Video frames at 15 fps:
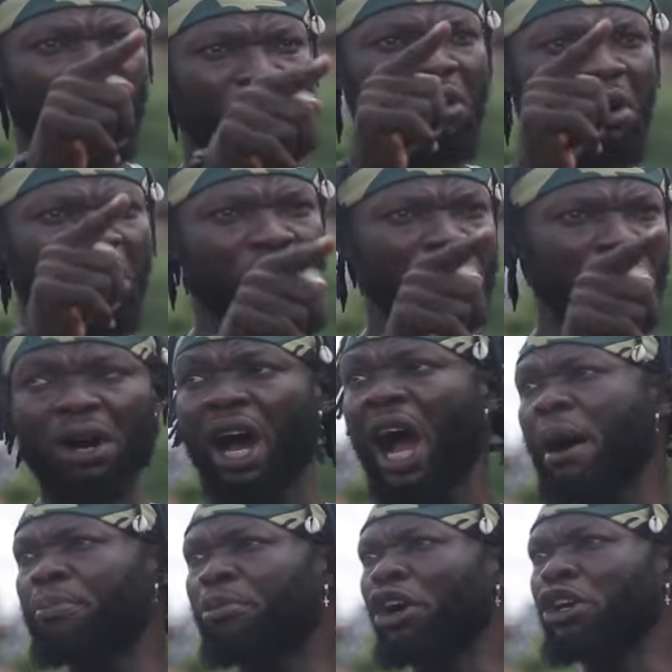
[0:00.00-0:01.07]
This dad was
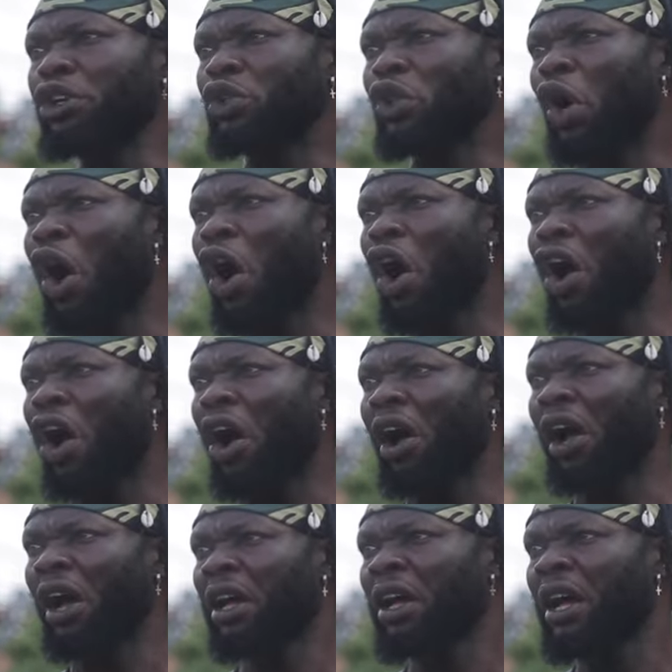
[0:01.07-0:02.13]
before for enough now.
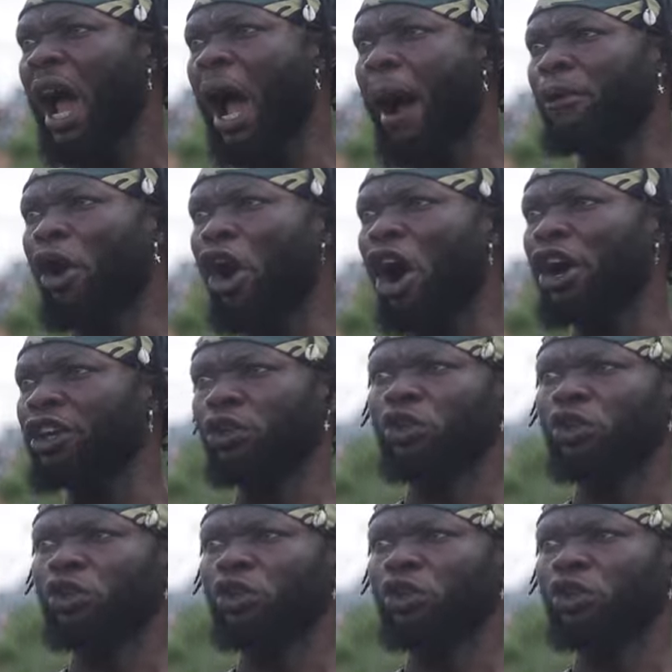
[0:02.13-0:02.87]
He's okay, I'm going to